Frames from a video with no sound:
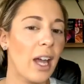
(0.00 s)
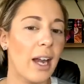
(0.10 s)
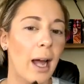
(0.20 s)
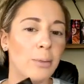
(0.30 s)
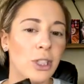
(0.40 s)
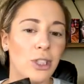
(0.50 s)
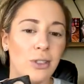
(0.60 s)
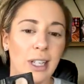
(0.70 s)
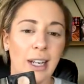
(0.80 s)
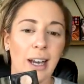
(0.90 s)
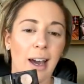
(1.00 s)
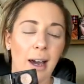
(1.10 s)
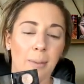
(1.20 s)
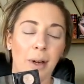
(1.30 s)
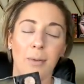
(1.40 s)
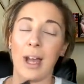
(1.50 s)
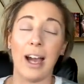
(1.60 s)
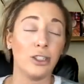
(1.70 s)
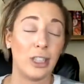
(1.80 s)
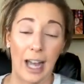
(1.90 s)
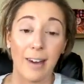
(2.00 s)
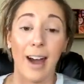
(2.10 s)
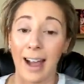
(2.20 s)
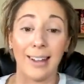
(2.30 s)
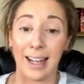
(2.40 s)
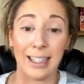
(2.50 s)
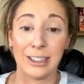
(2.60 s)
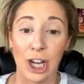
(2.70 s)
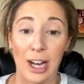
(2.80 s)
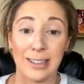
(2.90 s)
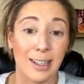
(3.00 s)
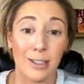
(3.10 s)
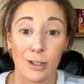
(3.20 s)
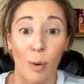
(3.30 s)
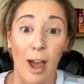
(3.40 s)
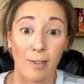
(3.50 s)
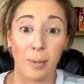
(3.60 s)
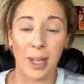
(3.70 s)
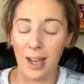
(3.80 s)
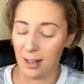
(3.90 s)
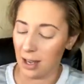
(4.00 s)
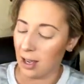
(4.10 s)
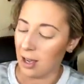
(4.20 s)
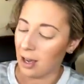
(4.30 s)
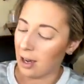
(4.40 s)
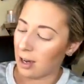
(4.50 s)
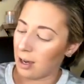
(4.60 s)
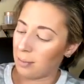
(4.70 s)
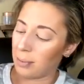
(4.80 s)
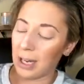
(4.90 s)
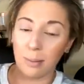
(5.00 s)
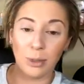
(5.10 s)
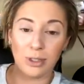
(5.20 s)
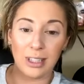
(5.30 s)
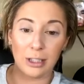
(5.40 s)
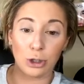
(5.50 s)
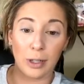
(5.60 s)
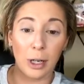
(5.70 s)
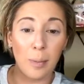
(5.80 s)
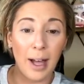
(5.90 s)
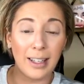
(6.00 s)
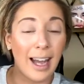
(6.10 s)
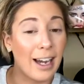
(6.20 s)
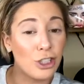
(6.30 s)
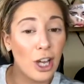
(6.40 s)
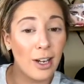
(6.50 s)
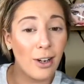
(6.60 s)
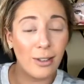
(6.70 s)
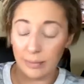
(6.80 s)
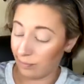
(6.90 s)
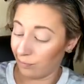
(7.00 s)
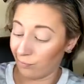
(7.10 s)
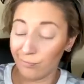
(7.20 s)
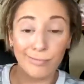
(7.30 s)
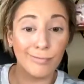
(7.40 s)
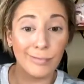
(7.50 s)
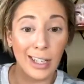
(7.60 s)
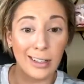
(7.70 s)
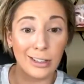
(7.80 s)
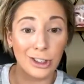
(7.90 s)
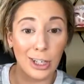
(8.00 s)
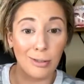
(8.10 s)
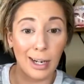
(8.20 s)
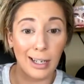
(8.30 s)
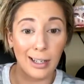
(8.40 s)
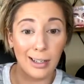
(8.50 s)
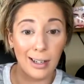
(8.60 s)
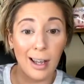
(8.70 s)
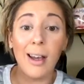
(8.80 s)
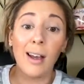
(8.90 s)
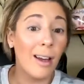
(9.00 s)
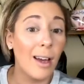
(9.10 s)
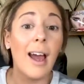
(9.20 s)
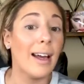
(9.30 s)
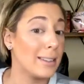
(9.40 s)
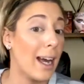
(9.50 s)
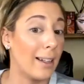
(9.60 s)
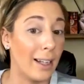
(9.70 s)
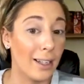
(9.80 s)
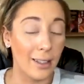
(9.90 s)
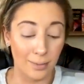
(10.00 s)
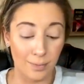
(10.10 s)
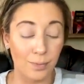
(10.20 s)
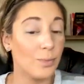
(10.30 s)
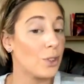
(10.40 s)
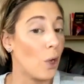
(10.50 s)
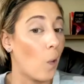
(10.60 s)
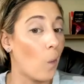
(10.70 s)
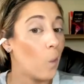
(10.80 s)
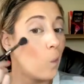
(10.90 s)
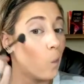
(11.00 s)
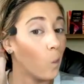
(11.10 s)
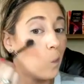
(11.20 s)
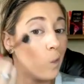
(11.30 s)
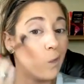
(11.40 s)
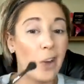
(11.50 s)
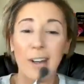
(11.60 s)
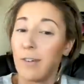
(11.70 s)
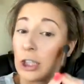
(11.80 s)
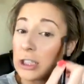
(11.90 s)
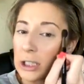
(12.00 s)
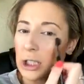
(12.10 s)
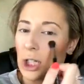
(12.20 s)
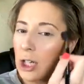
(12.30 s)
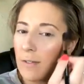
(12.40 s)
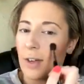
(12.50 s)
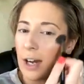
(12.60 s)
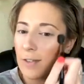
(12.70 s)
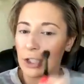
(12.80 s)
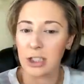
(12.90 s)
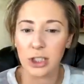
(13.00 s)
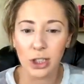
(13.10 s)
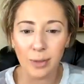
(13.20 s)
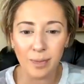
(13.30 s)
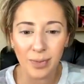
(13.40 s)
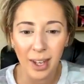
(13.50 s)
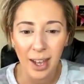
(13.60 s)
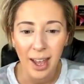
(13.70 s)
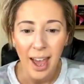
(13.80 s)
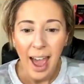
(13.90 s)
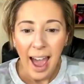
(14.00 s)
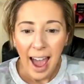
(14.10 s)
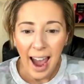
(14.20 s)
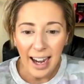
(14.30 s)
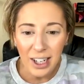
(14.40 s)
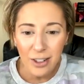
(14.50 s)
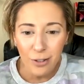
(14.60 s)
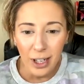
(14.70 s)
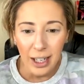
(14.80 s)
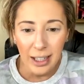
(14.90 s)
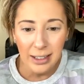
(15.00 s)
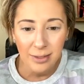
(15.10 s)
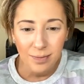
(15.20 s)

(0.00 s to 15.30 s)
And I'm just using, um, we actually have highlighting shades. I just don't have them yet. Um, but I'm using a Trio palette eyeshadow in this shade right here as a highlighter. So very versatile, very versatile. Hi, girlfriend.